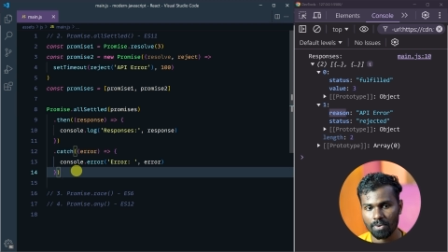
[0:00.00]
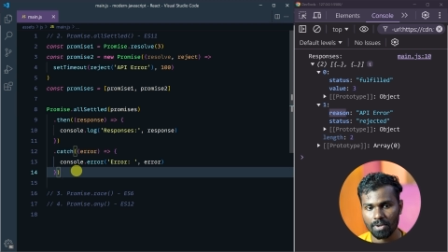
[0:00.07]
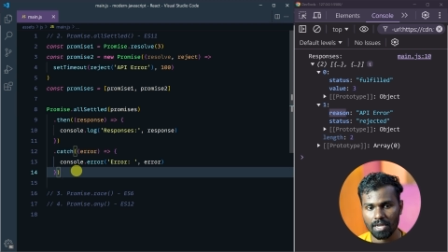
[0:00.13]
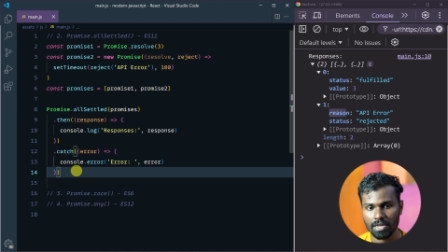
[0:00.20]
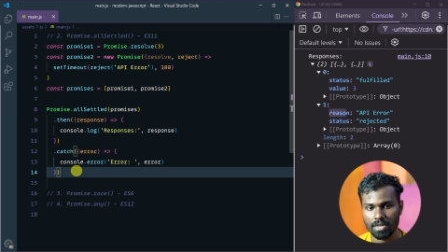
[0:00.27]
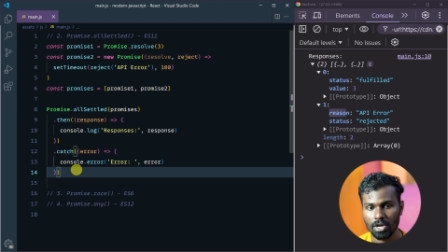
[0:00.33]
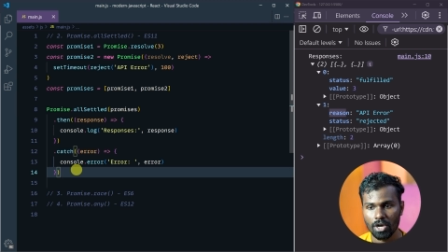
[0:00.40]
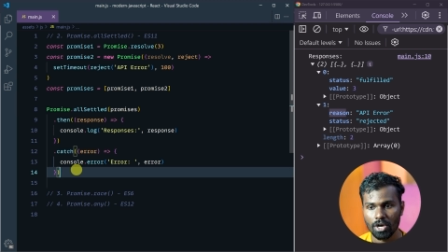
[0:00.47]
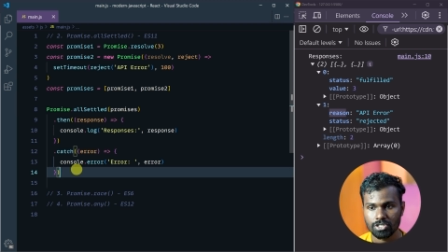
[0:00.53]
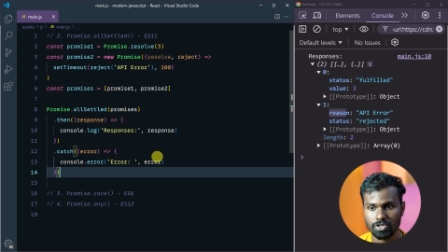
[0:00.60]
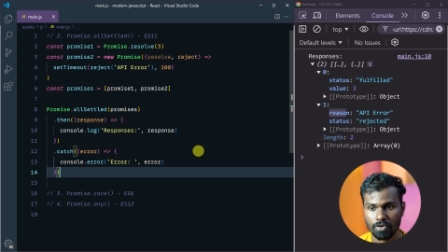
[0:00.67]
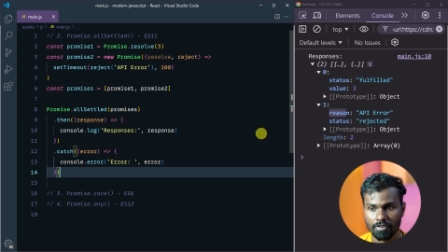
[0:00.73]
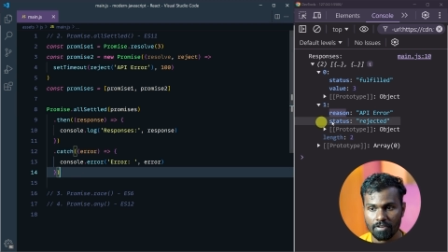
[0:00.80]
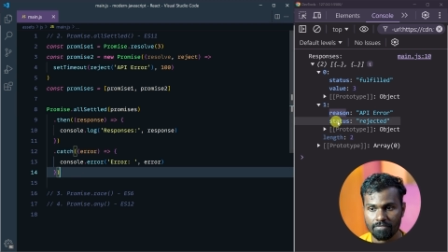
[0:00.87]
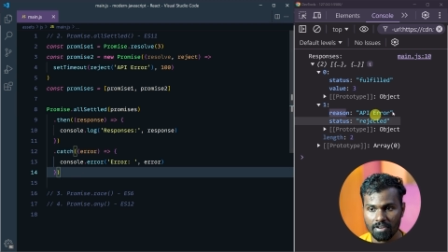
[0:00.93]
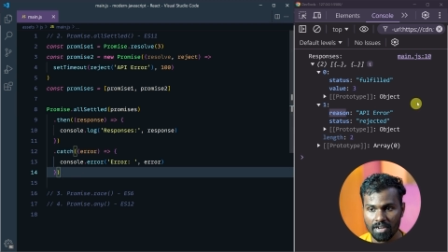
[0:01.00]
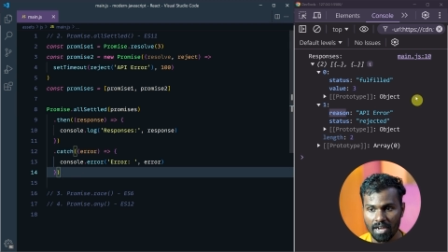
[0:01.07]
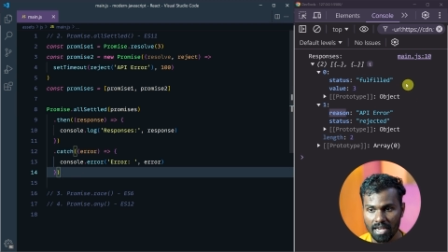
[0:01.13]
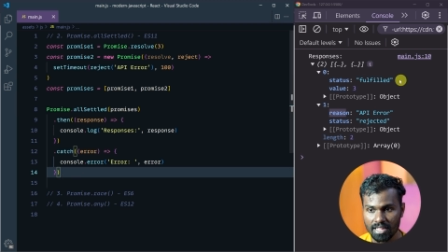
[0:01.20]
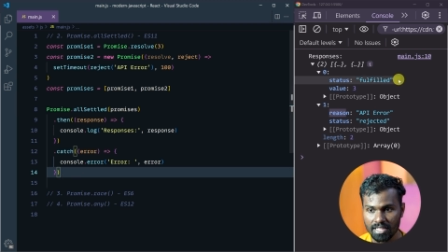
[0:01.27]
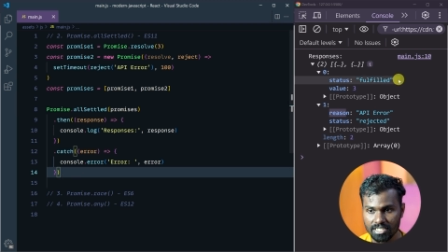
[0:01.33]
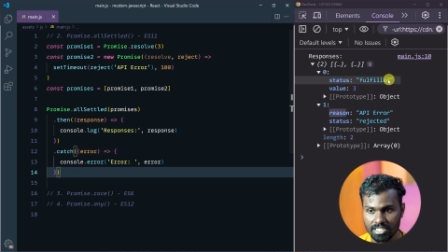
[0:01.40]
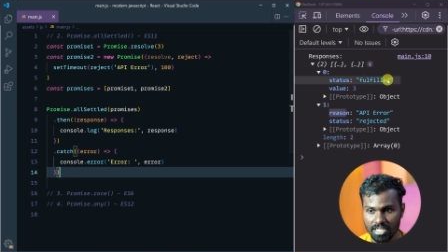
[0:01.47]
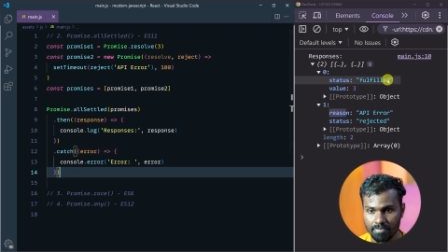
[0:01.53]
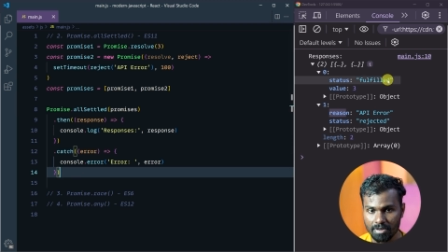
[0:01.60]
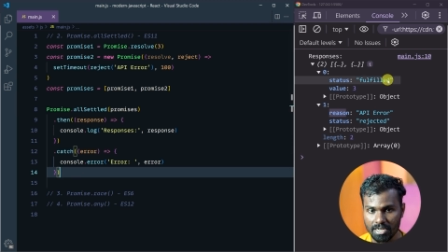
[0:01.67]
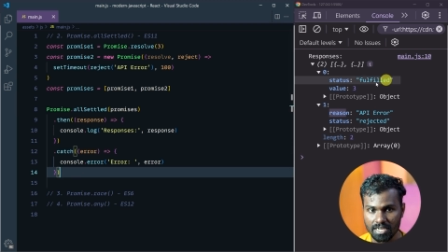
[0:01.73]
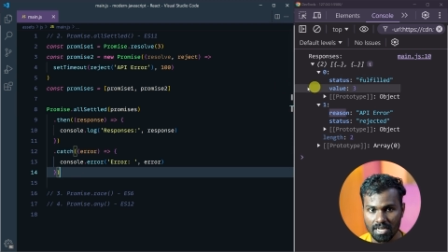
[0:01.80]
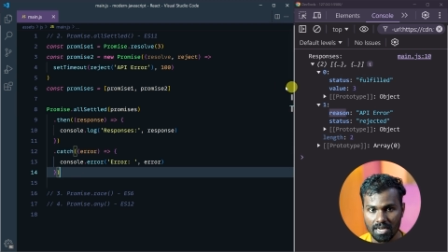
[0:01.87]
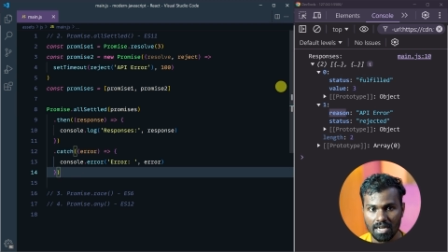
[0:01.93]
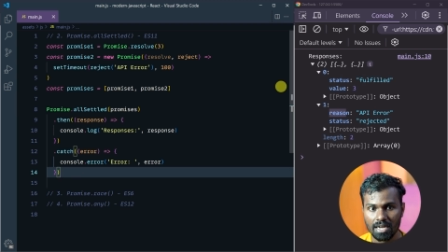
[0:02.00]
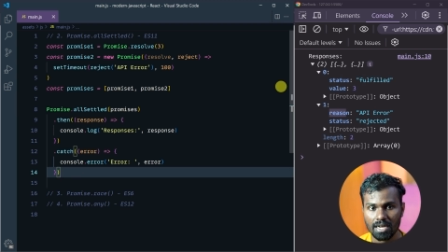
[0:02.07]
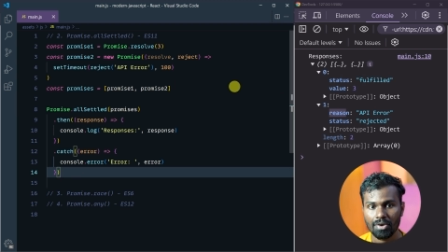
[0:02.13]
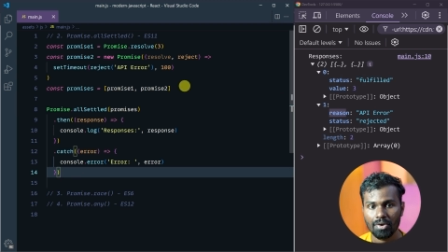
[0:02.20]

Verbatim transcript: Okay, so fulfill aayirunchu appadina